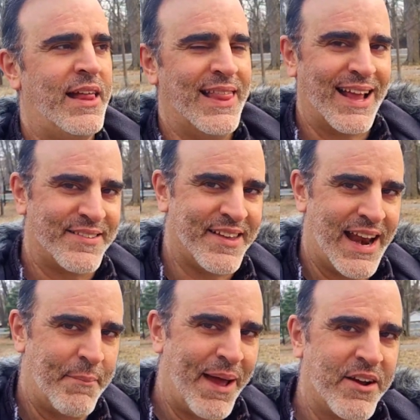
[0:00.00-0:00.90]
Like I said,
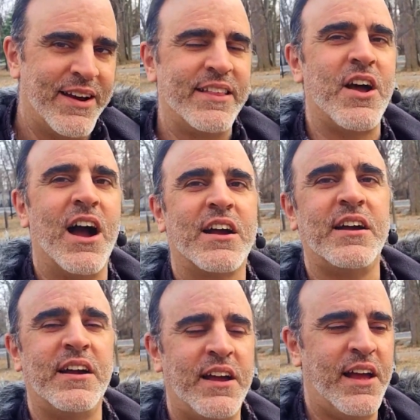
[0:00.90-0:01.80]
I'm not going to talk
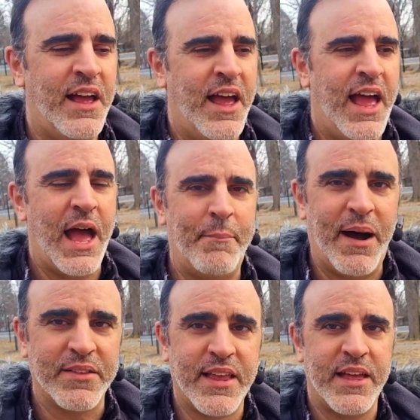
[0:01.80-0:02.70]

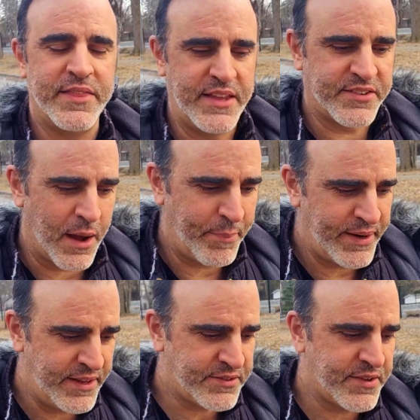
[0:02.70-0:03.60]
about these
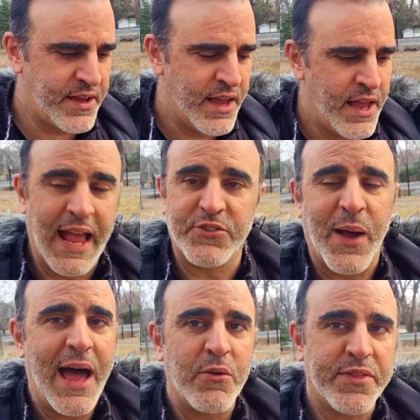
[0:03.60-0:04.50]
companies. Yeah, so
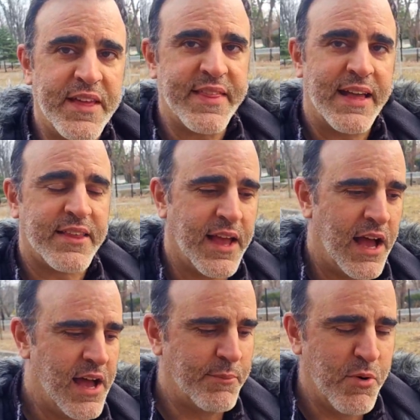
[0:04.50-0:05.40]
I don't think that
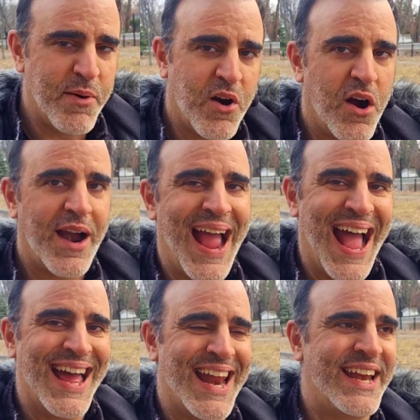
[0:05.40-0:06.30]
Abubakar
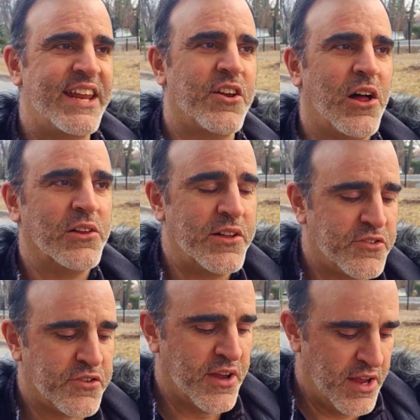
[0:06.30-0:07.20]
had any
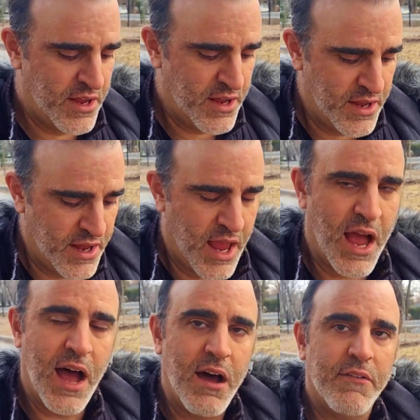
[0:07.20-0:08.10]
knowledge
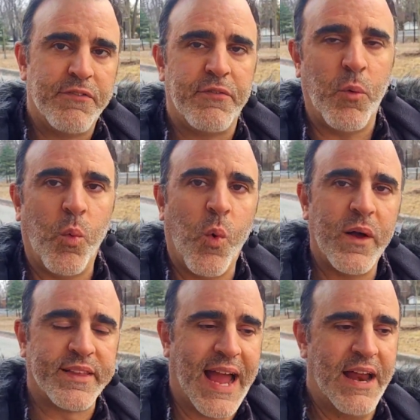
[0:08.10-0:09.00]
of what
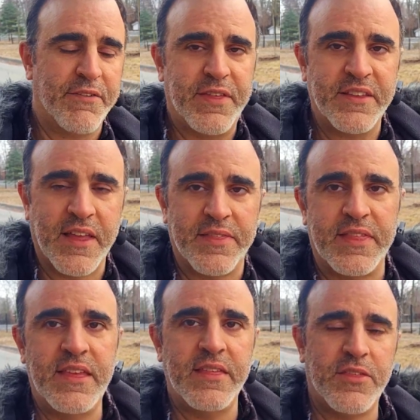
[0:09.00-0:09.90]
kind of things that
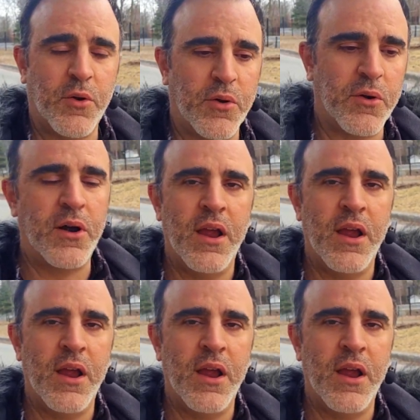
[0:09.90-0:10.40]
their